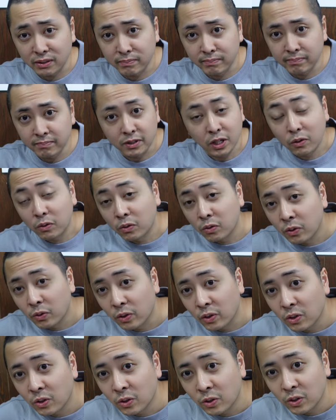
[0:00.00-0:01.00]
Jim. No,
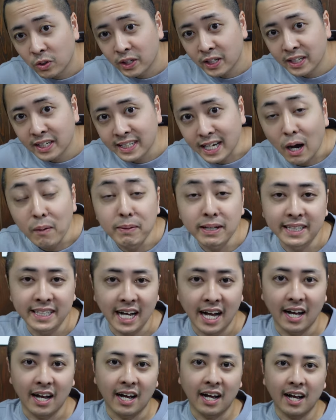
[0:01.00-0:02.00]
Kalbi Tang.